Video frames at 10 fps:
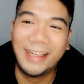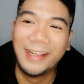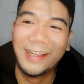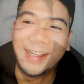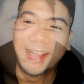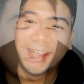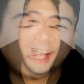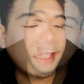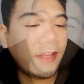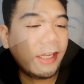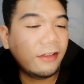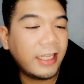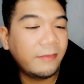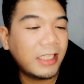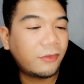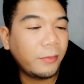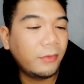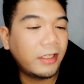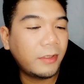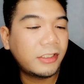It says here, it is a very
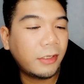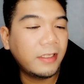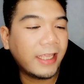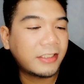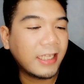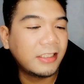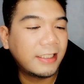unique and best